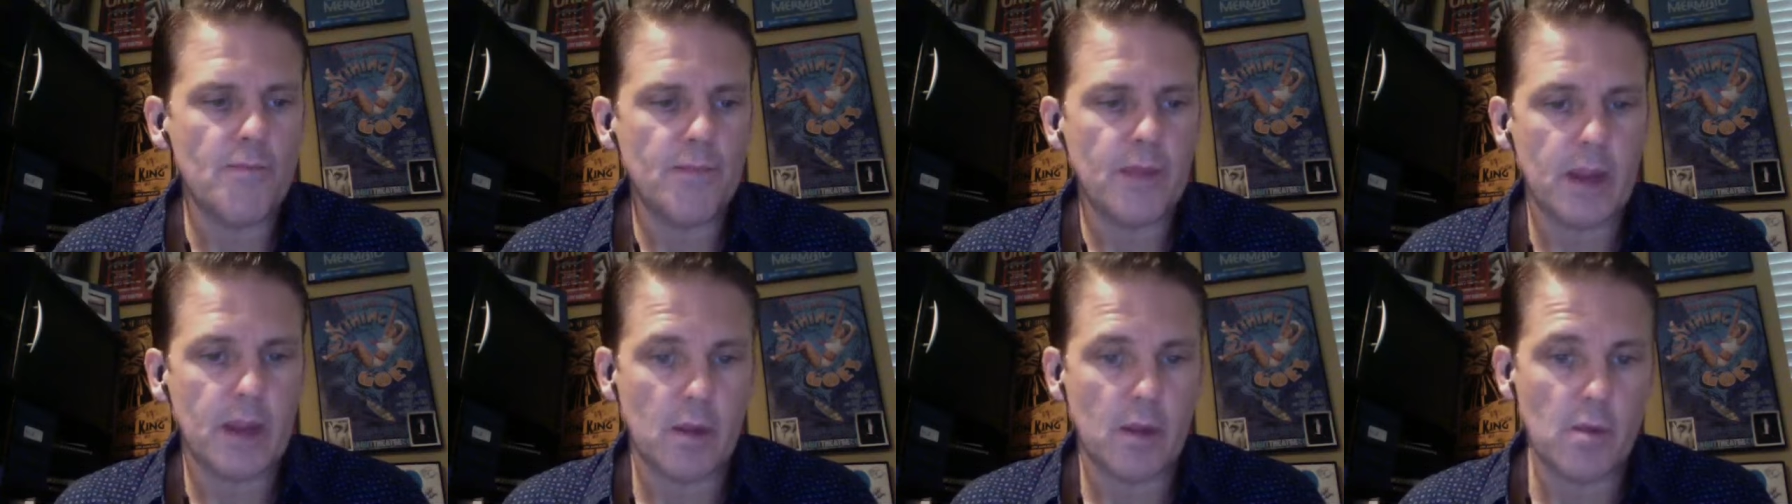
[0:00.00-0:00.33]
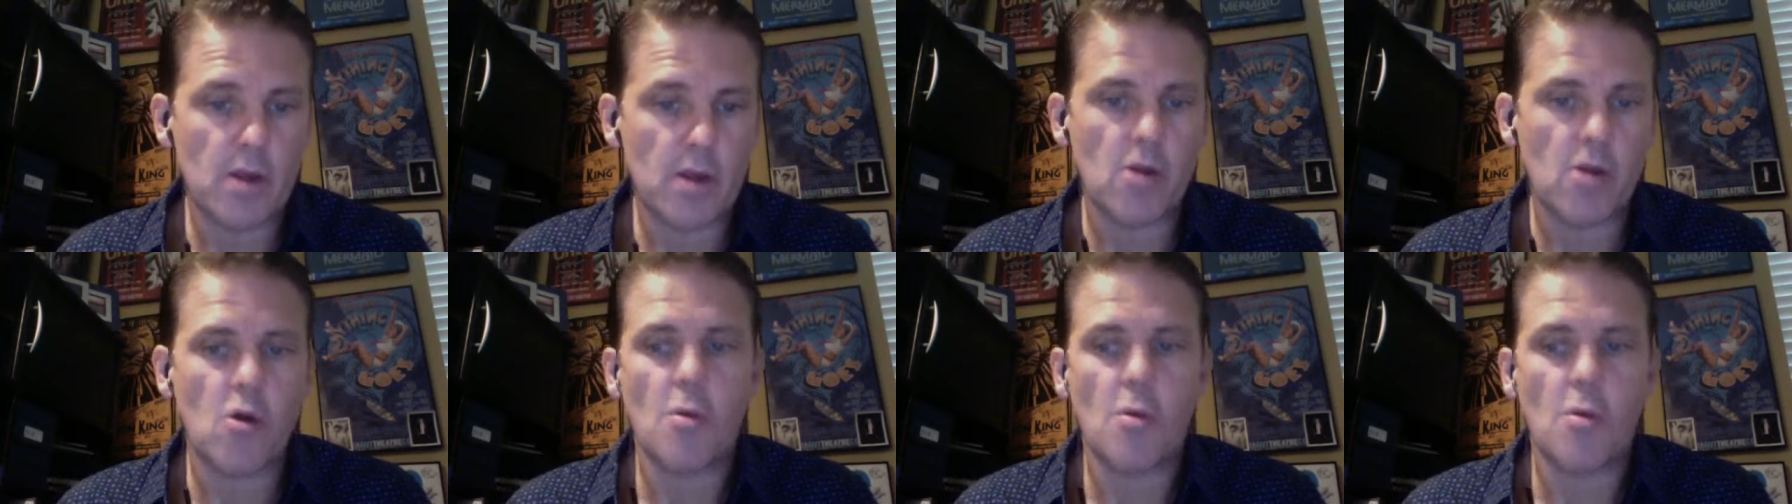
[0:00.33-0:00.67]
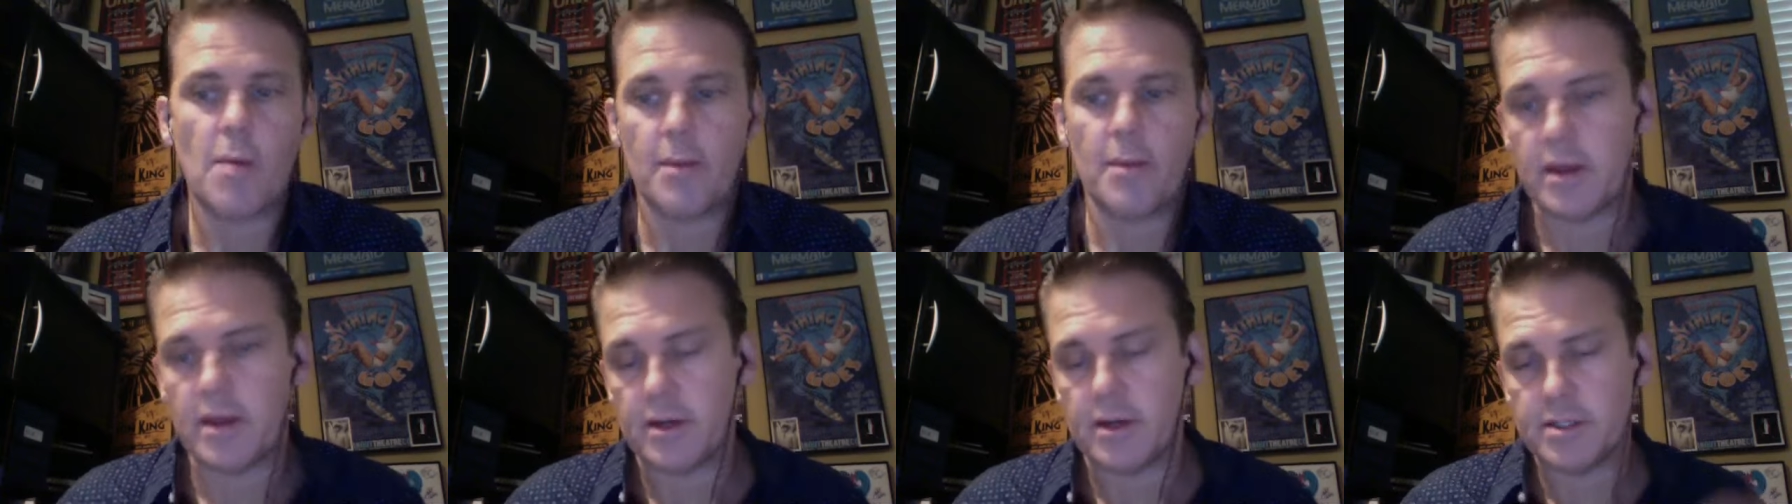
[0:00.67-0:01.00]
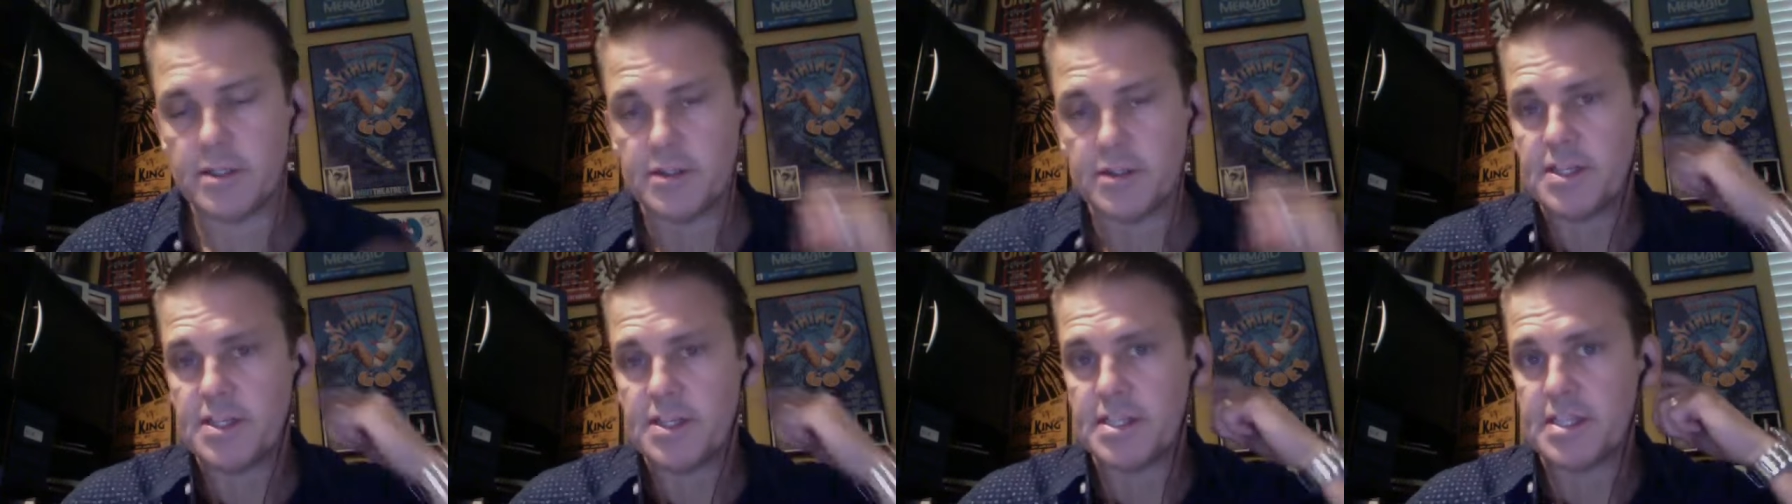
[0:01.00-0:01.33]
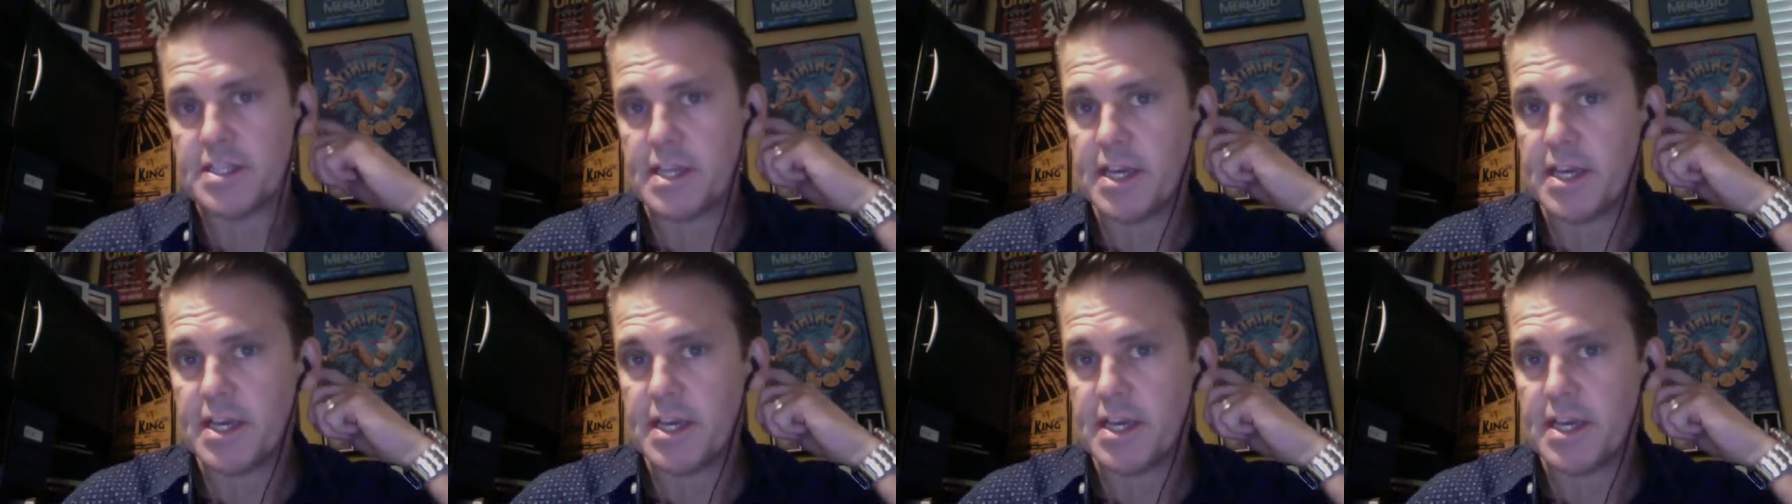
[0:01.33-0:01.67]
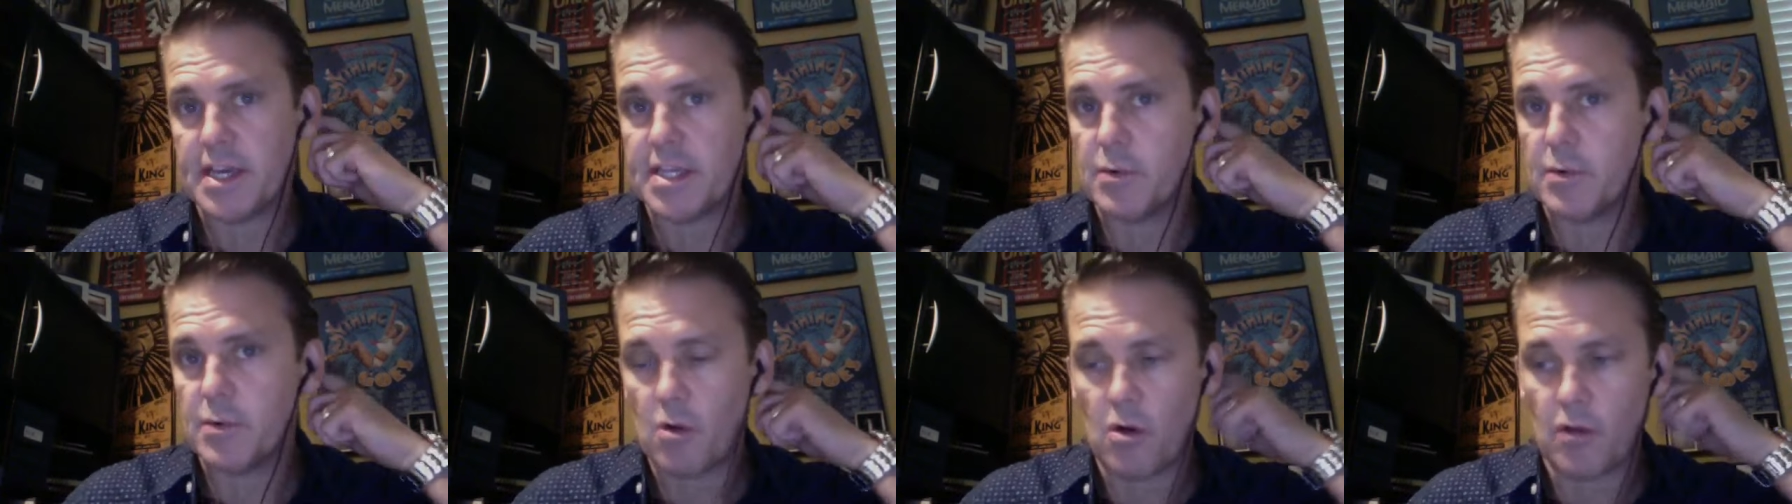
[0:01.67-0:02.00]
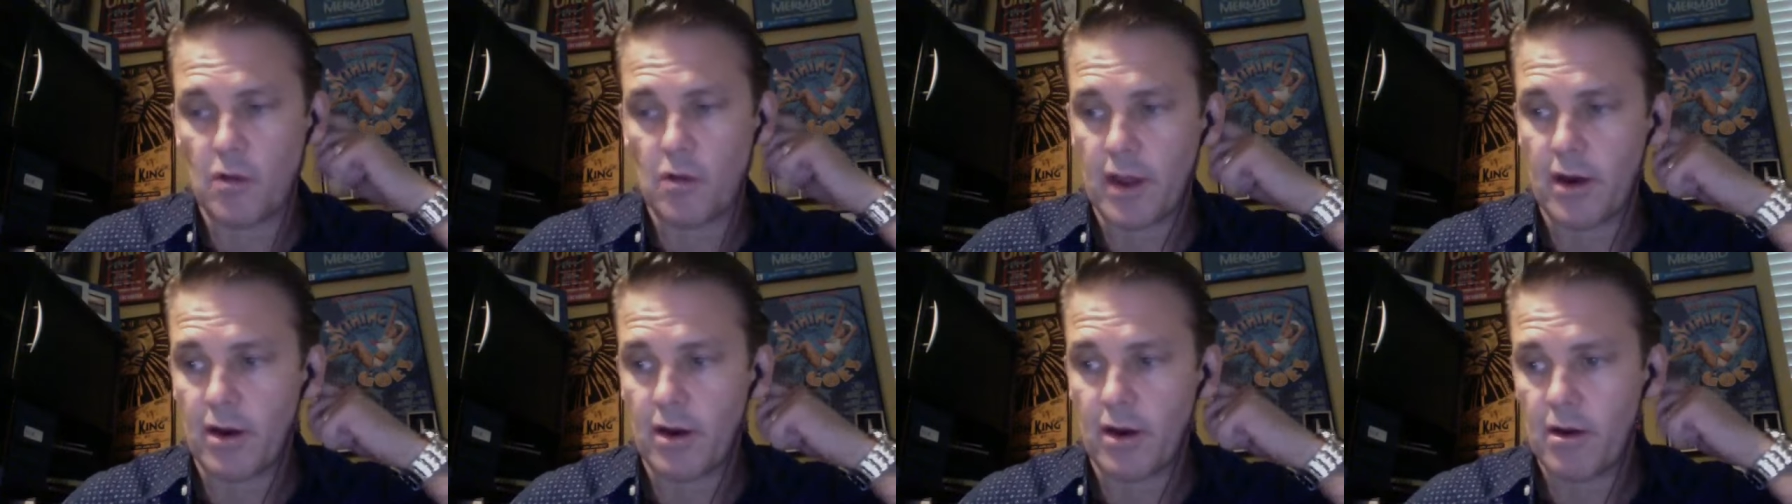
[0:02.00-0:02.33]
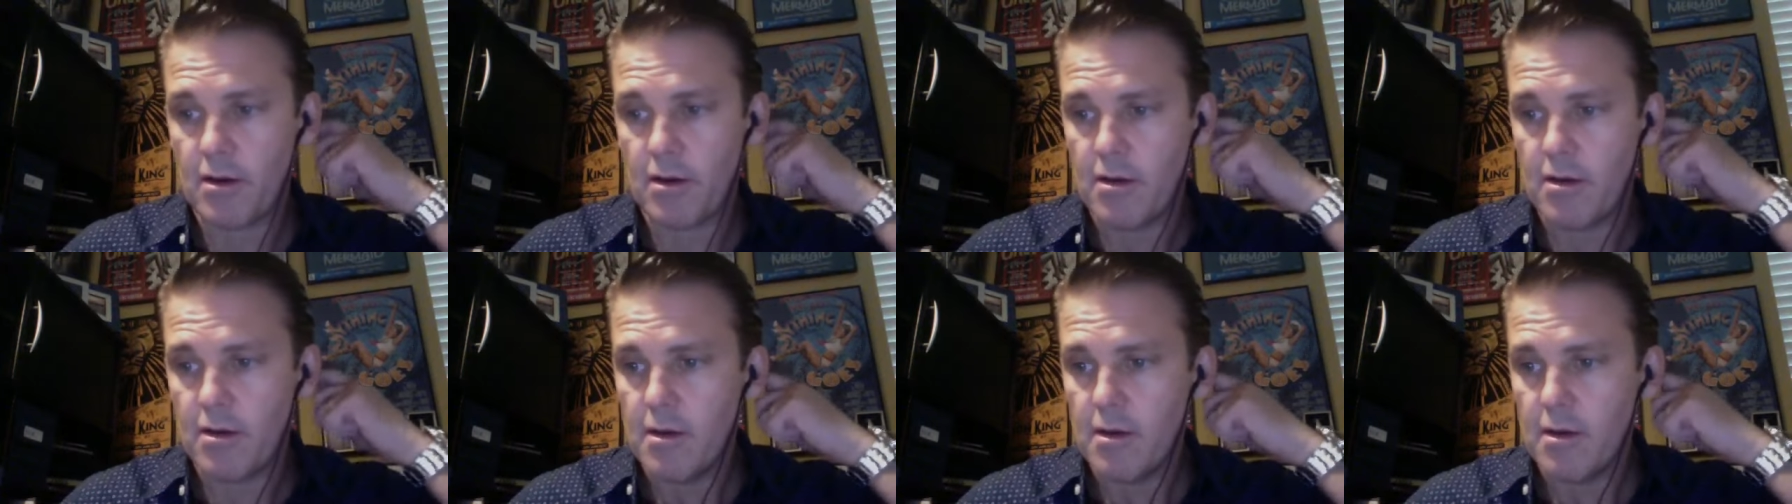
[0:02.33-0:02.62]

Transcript: And I went home. I'm the youngest of six kids. We were all there